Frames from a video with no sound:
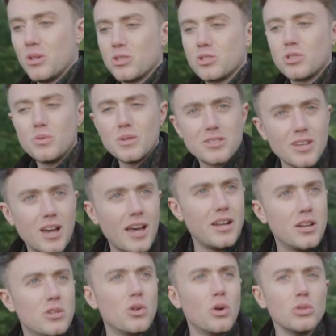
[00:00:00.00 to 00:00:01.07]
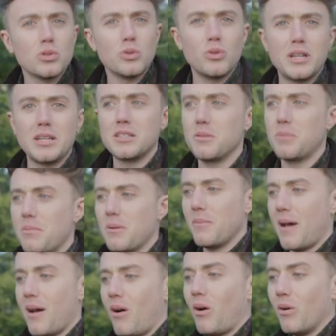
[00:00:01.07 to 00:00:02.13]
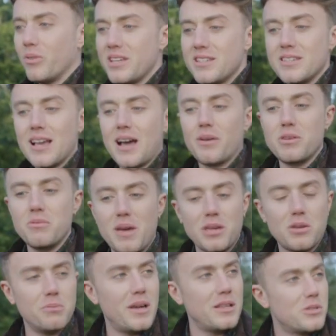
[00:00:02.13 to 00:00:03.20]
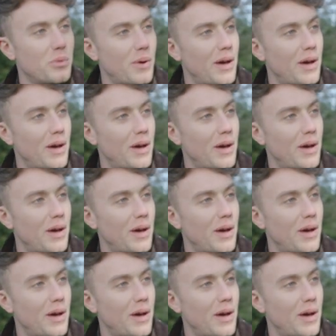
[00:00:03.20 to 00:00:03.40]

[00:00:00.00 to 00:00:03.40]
suicide and not talking to people about, oh, this is how you make your mental